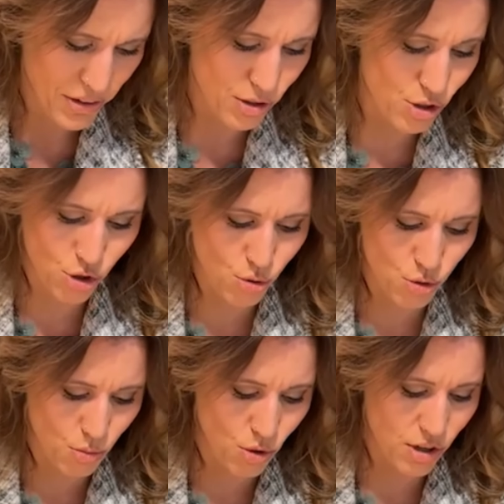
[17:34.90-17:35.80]
Or just use
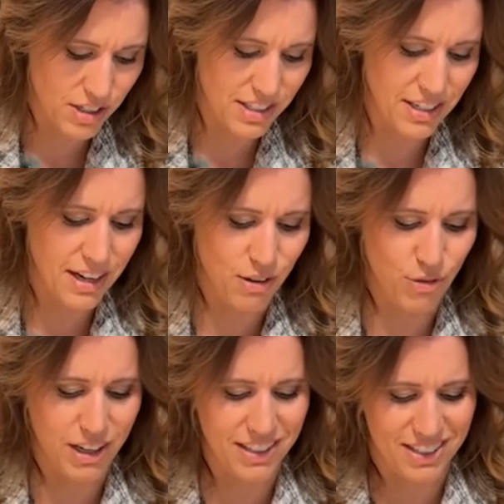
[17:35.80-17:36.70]
more inside of
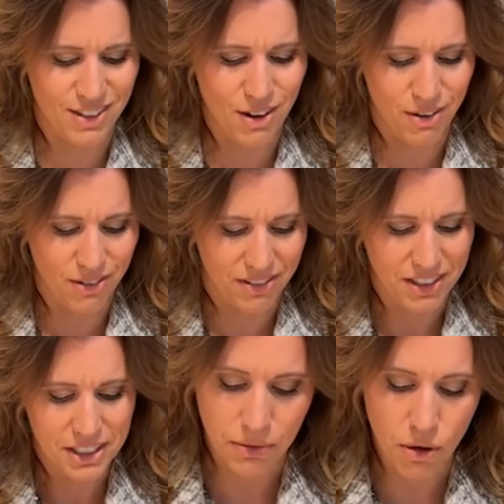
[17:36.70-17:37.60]
it,
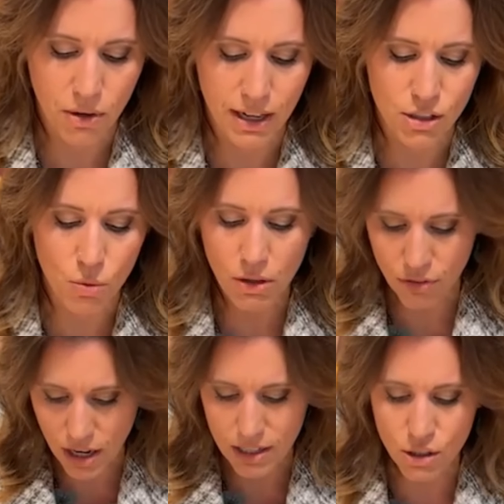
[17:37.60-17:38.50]
Okay, so we've
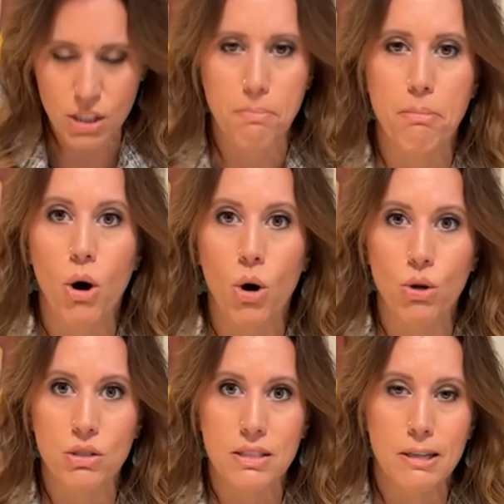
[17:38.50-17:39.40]
got some
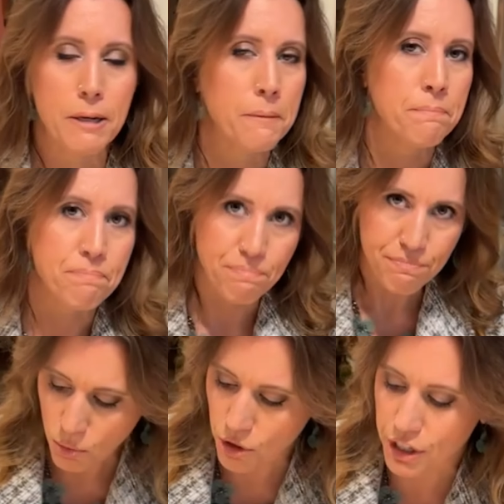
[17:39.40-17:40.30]
balls.
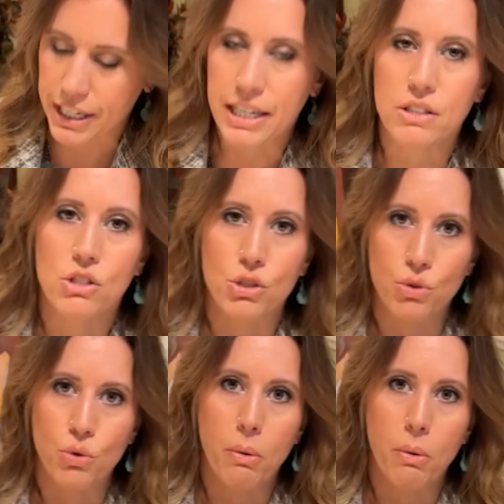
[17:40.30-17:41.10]
We're gonna get to